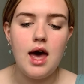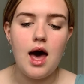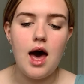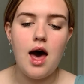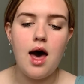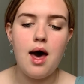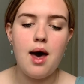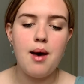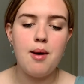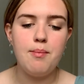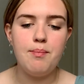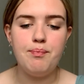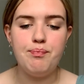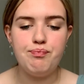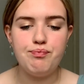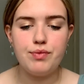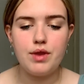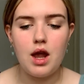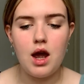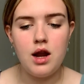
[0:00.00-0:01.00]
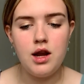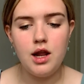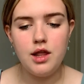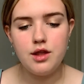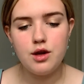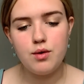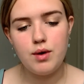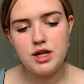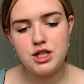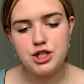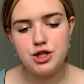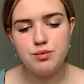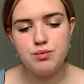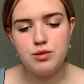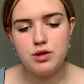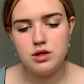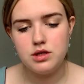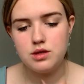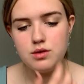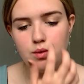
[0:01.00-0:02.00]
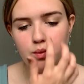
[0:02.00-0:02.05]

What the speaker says: Another question was,